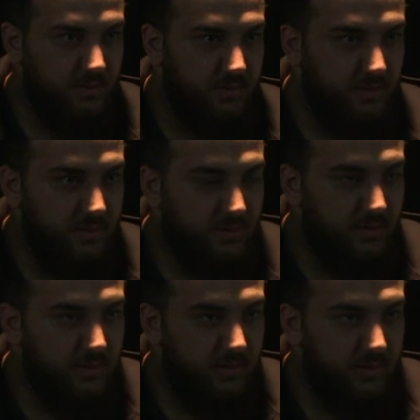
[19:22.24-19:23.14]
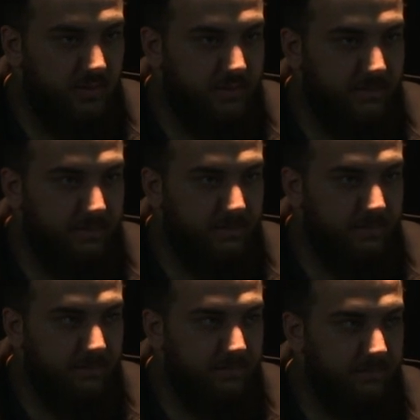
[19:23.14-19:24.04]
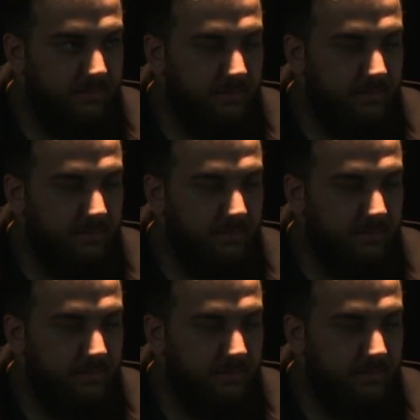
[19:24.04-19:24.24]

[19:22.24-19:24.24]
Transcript: No one is speaking in this clip.